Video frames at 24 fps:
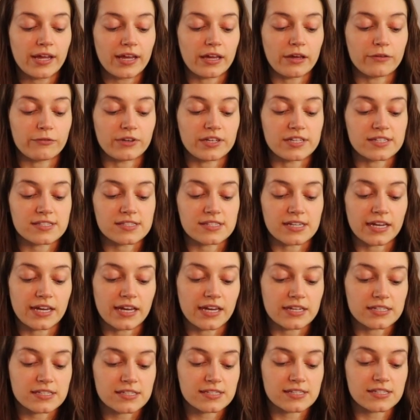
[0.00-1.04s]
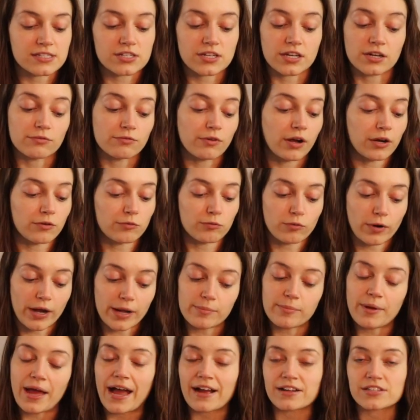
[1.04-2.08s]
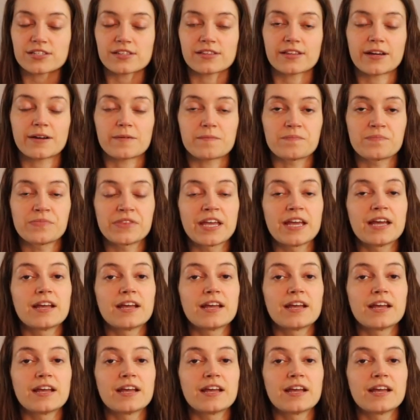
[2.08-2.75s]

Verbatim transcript: if he stays. He's going to run right back to them.